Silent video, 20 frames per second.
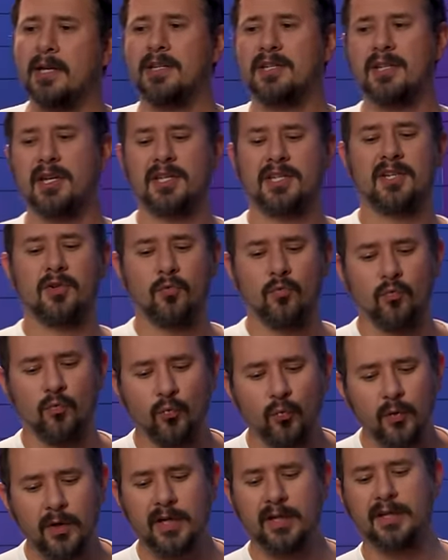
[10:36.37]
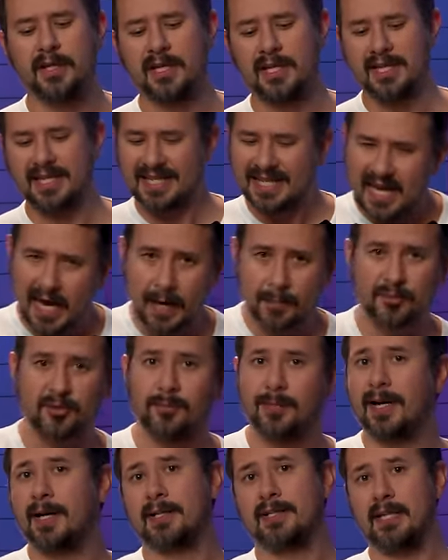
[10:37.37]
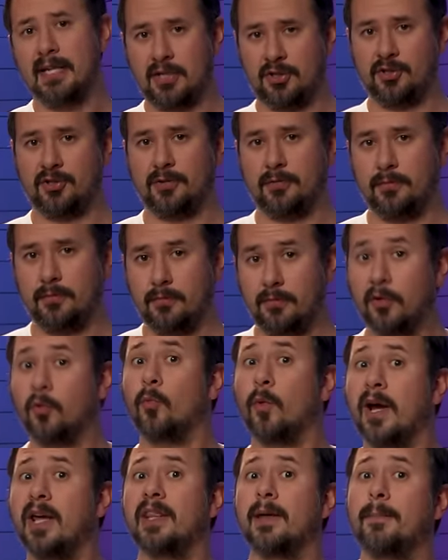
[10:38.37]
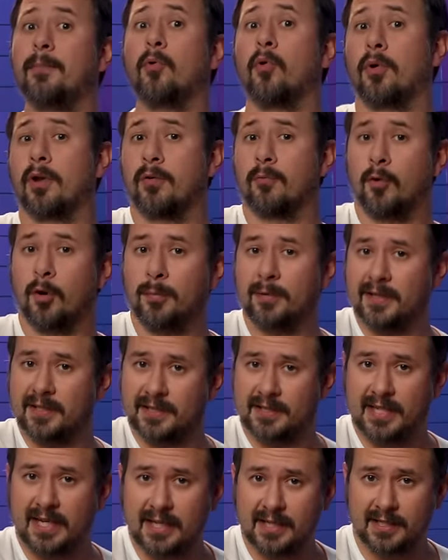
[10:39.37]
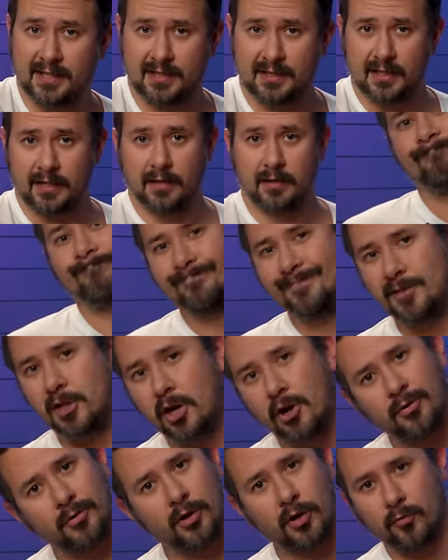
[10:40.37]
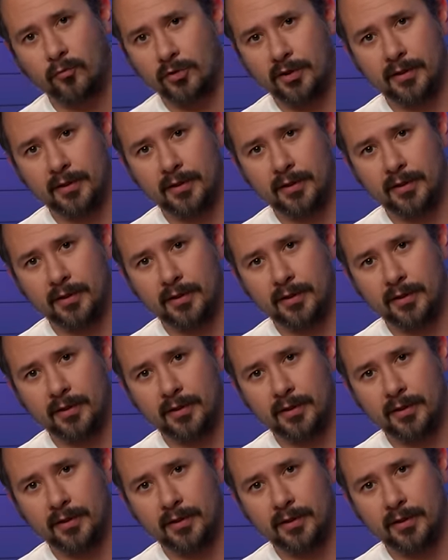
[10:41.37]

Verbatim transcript: does it really capture my attention the way that Born in Roma Intense did? No, not